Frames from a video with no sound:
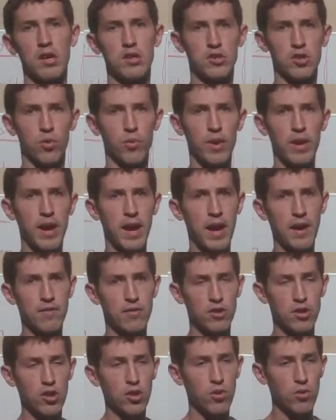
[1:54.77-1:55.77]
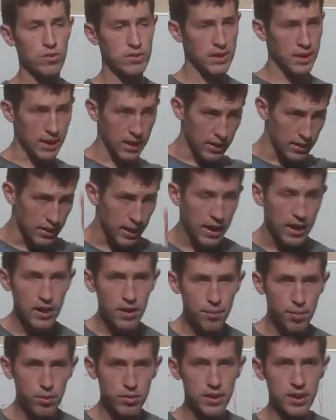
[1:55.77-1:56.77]
so what I have to do is I got to line
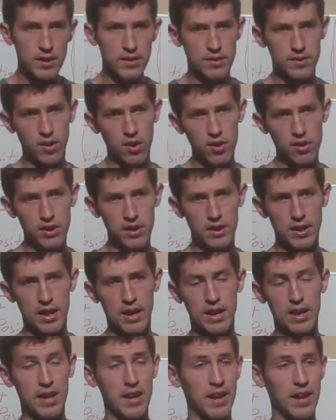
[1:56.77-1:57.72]
up on that target line,